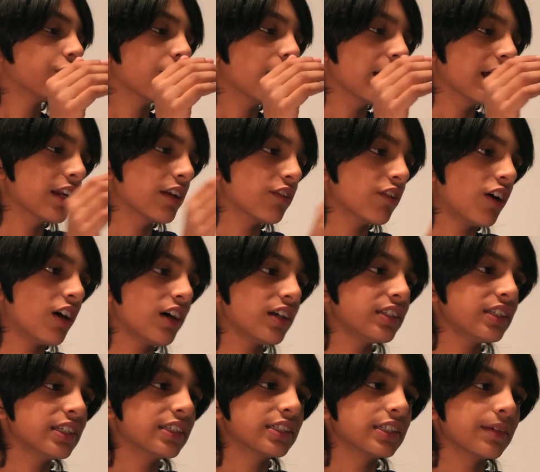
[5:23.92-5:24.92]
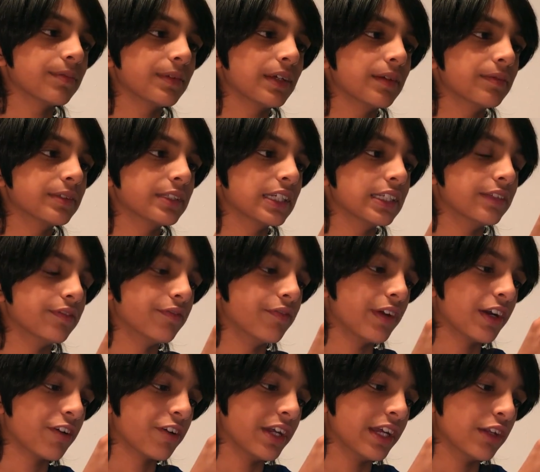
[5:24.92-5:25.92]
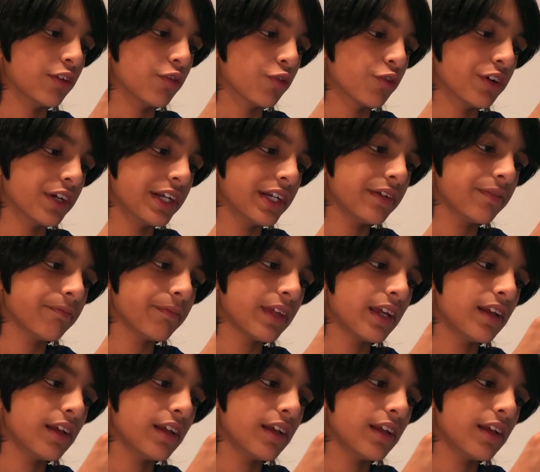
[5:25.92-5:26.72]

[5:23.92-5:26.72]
your head a lot, and sometimes that's very annoying.